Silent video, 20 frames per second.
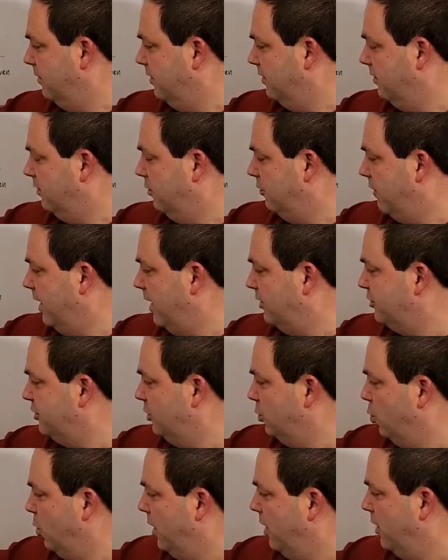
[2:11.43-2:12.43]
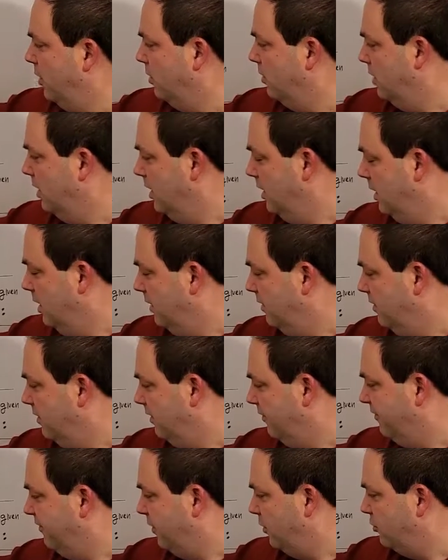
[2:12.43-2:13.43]
direction where
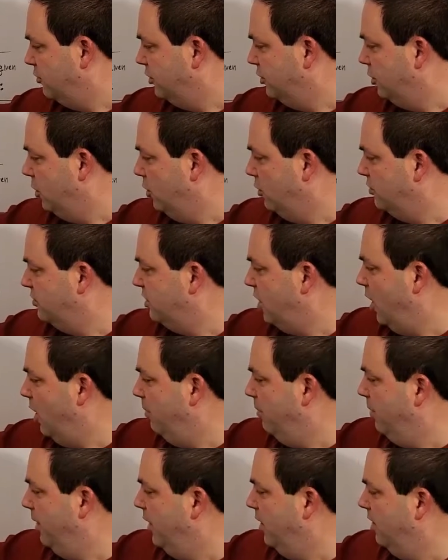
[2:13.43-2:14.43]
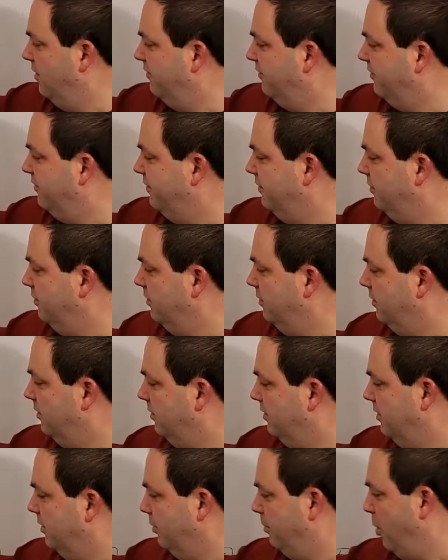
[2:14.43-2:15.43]
the function goes above
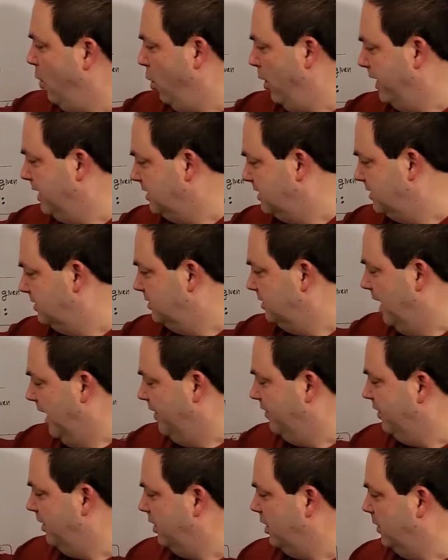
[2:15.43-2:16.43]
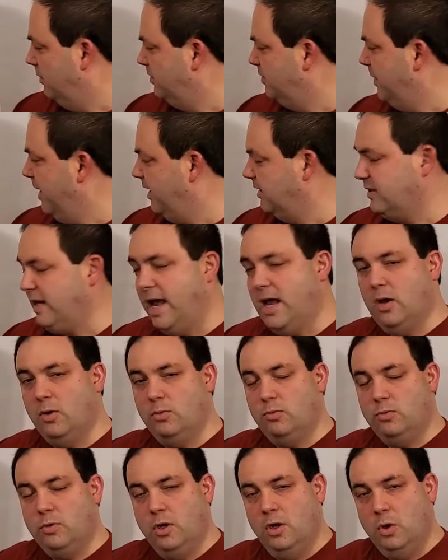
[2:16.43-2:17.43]
the points and then comes back
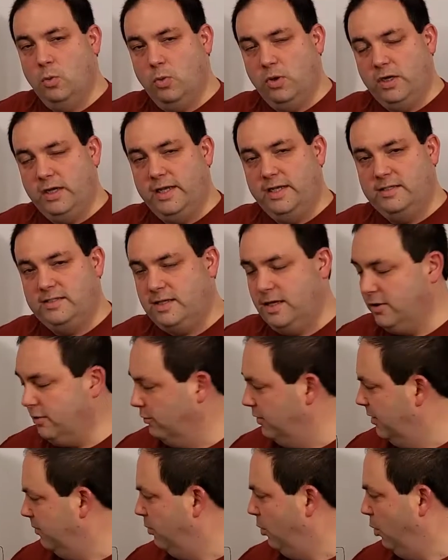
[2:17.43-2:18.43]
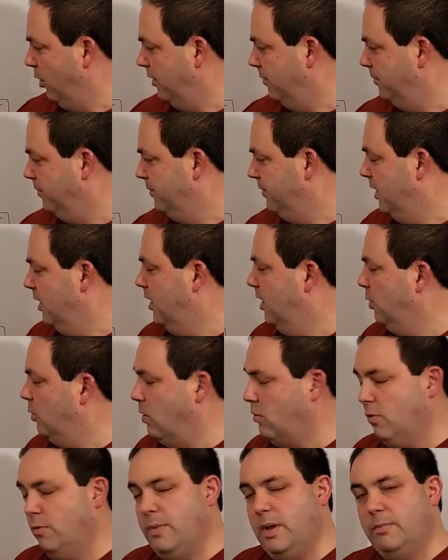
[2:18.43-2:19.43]
down when it hits the other endpoint.
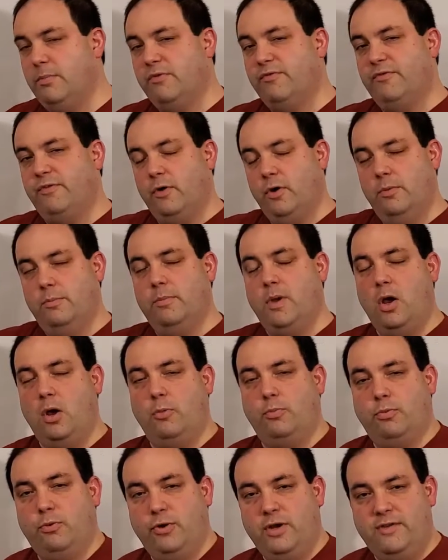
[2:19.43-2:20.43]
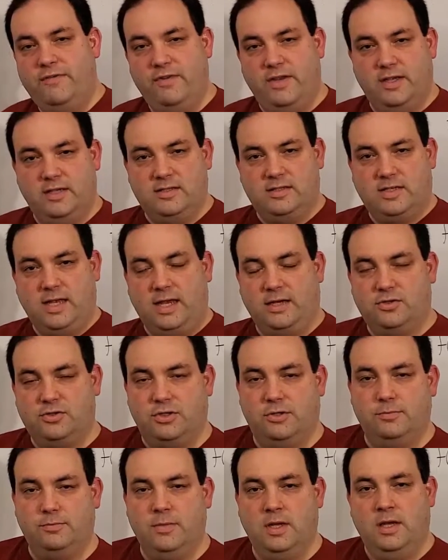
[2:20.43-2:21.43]
Well, remember from our previous
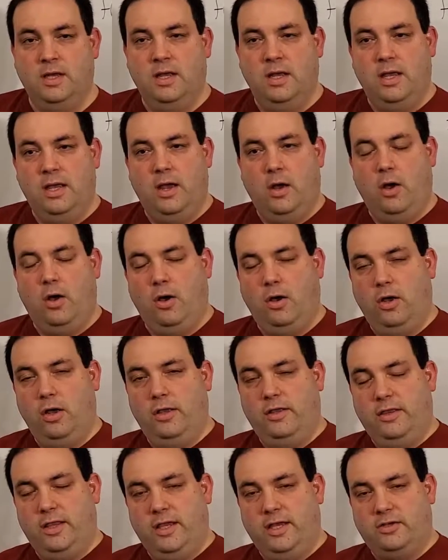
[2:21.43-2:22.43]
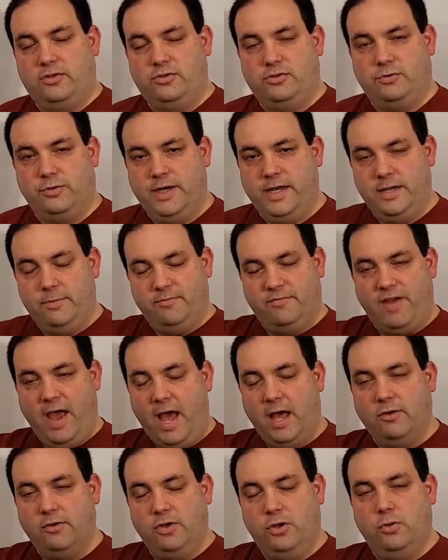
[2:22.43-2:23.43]
section, the extreme
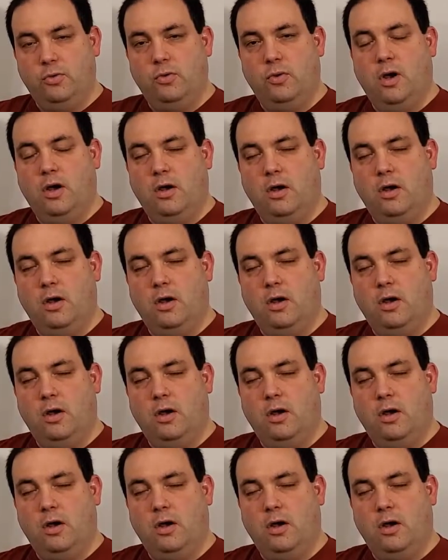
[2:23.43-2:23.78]
value